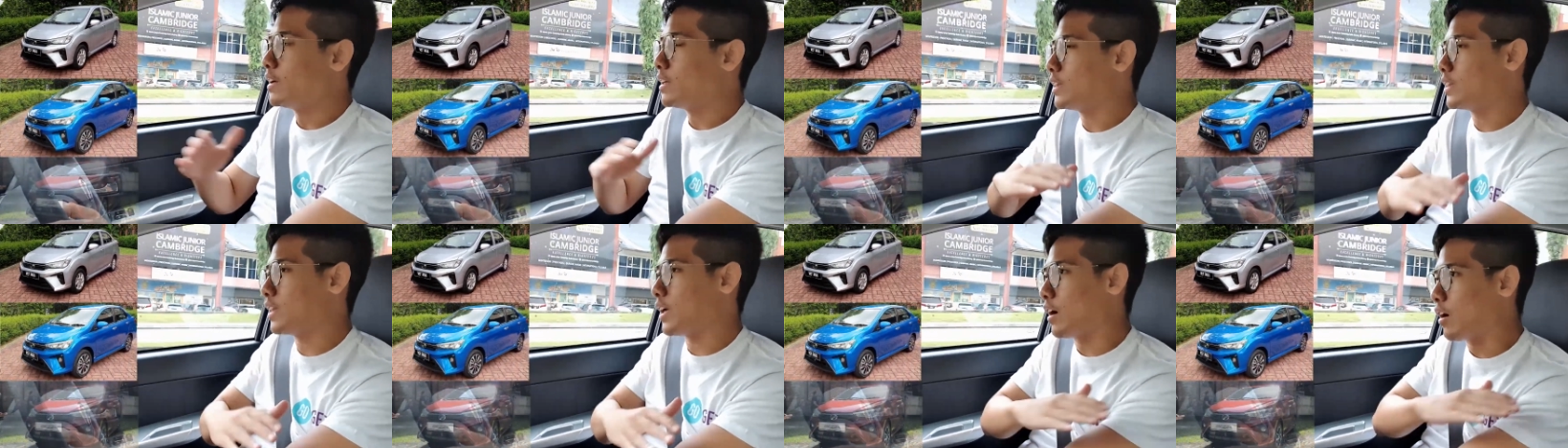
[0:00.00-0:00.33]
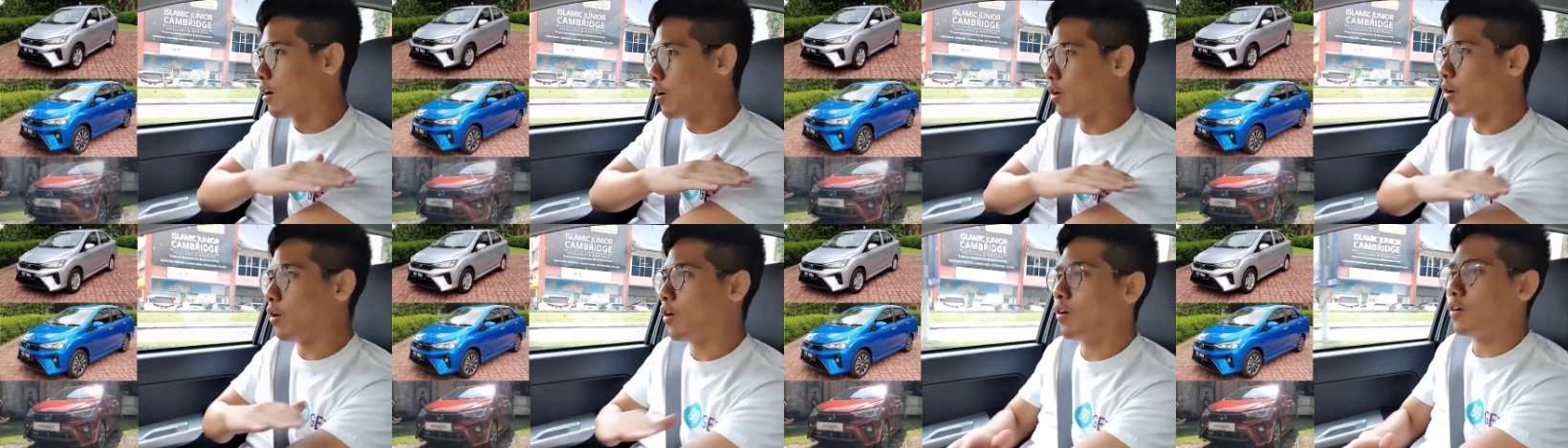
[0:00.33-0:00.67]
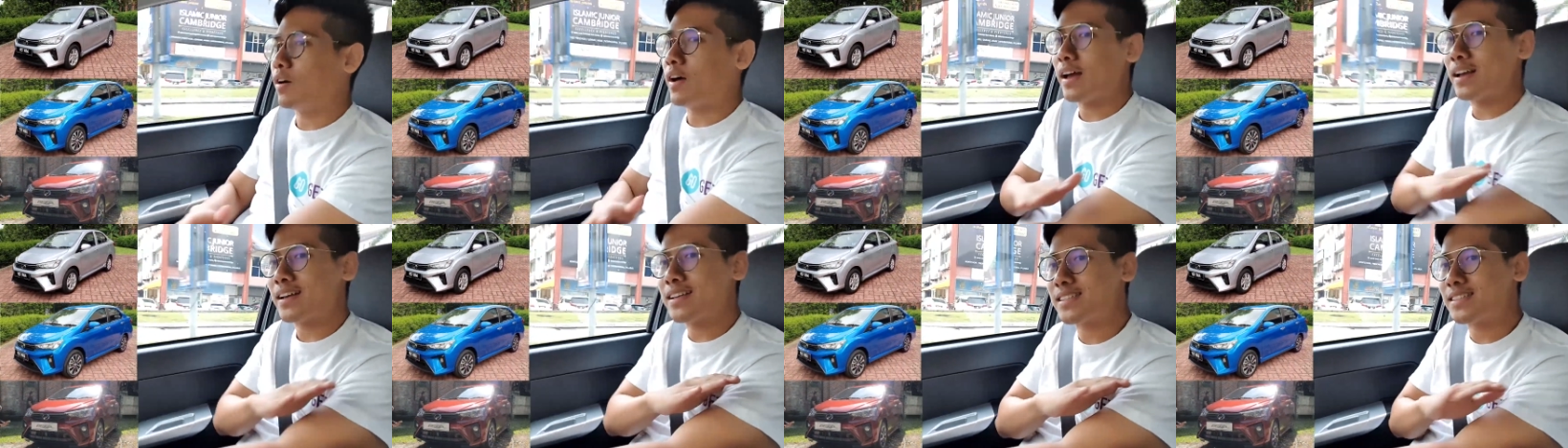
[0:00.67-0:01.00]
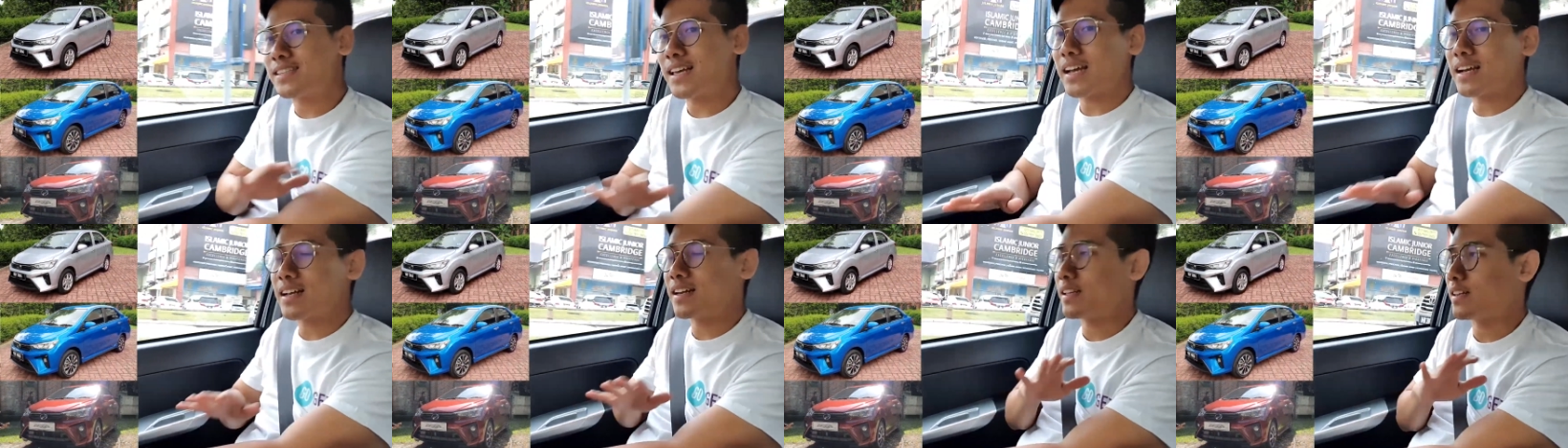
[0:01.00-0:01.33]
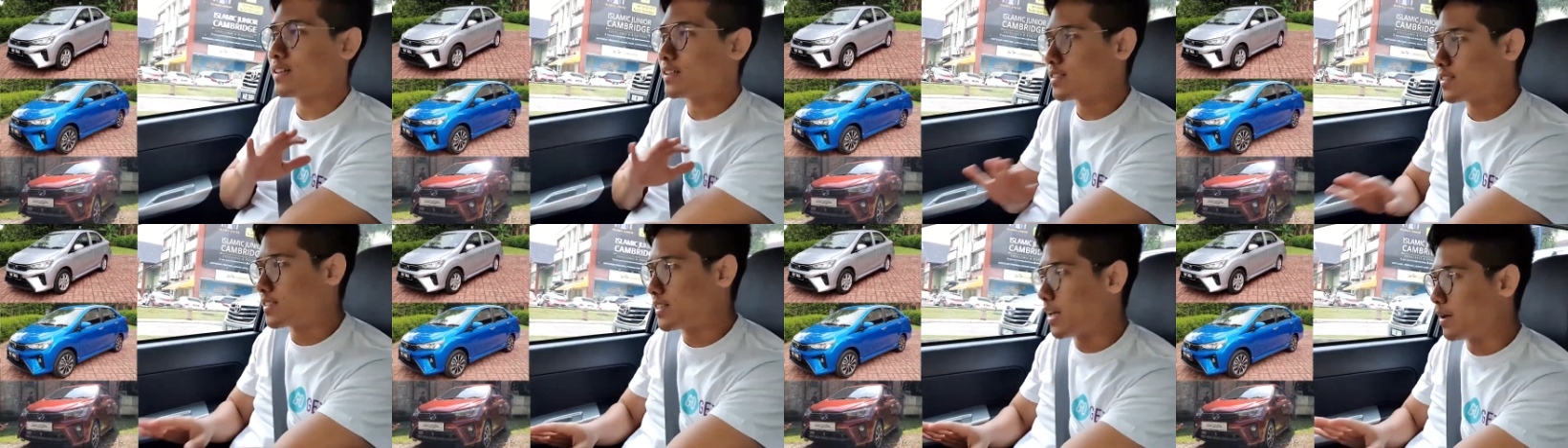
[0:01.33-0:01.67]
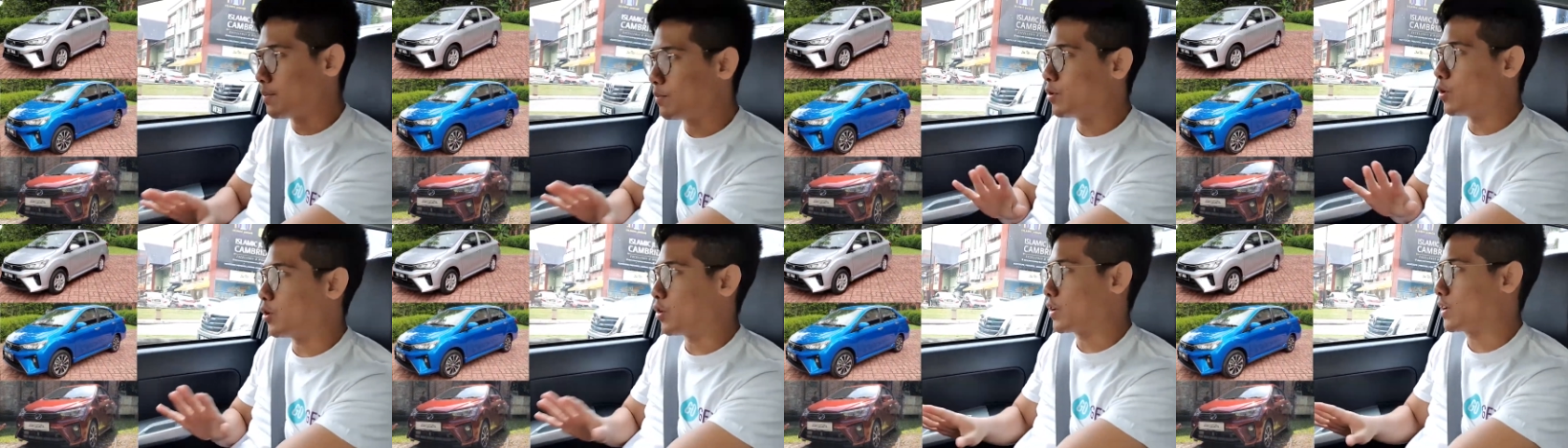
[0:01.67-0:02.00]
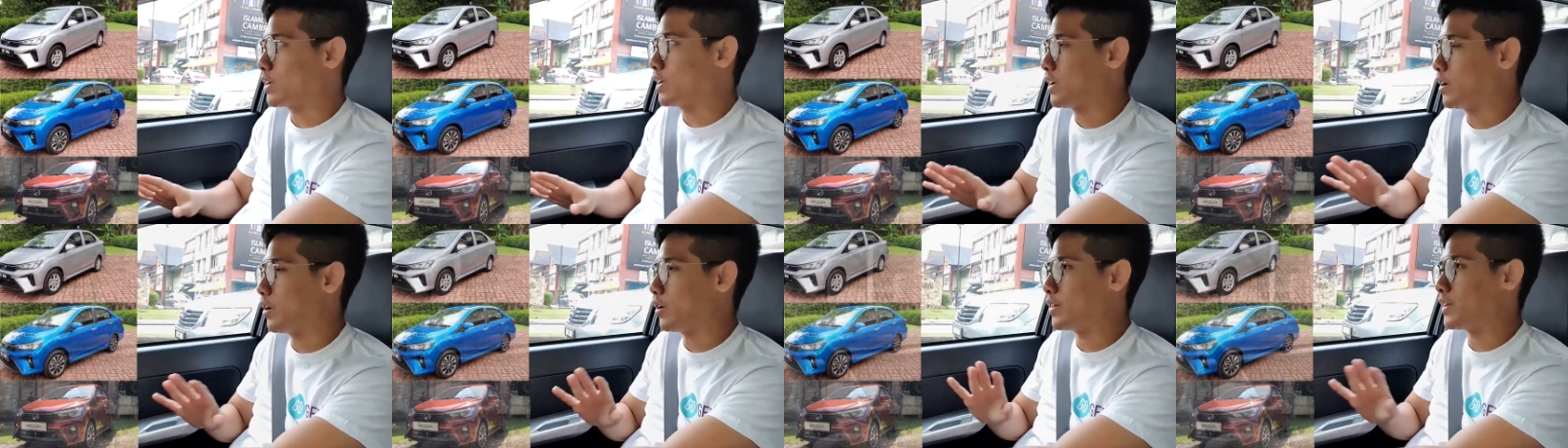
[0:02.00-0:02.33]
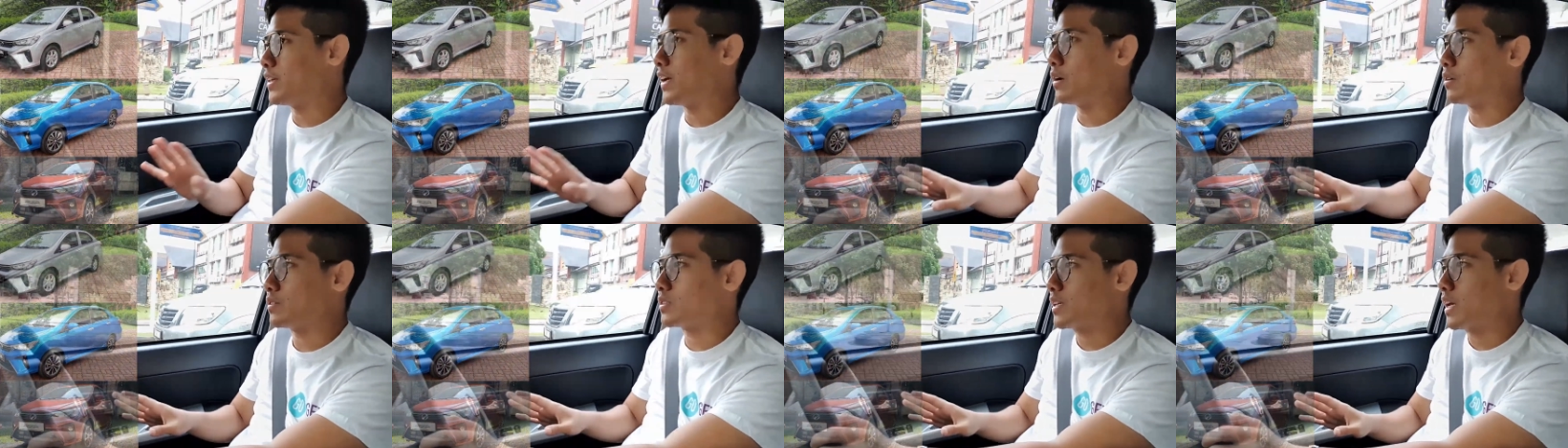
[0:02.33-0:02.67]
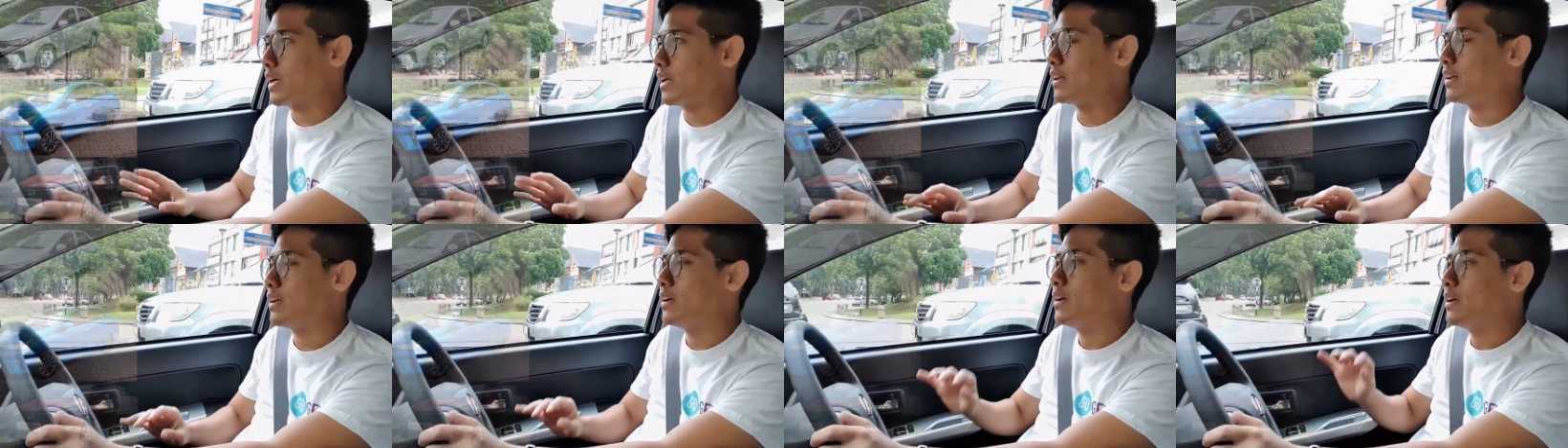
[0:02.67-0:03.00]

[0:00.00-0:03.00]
they're all exactly the same look on the outside,